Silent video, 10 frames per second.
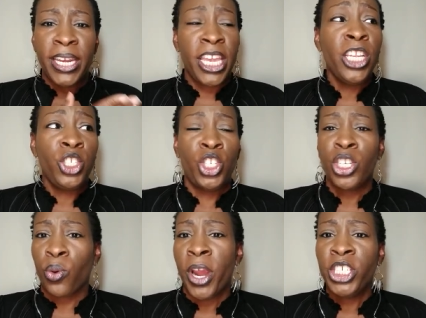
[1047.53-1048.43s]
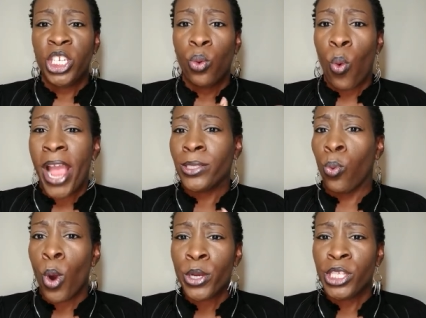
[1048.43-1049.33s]
And each generation wax
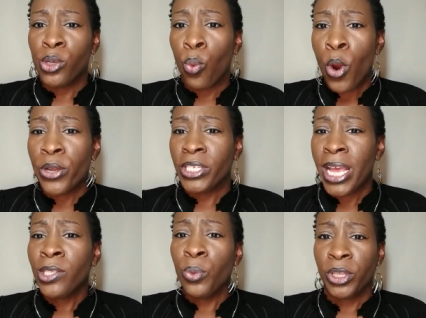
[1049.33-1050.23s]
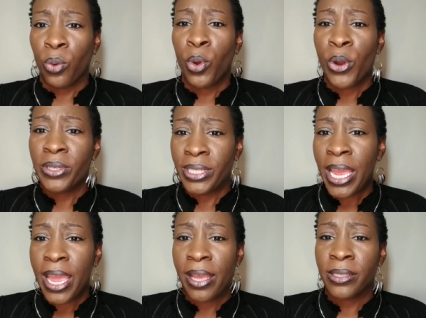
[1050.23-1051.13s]
worse and worse. That's what the word
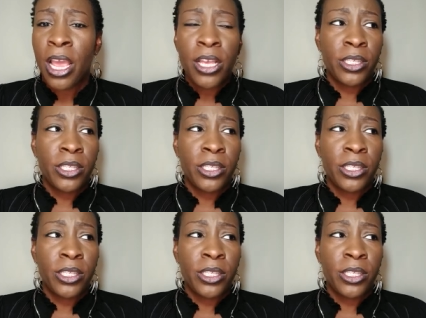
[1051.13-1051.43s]
says.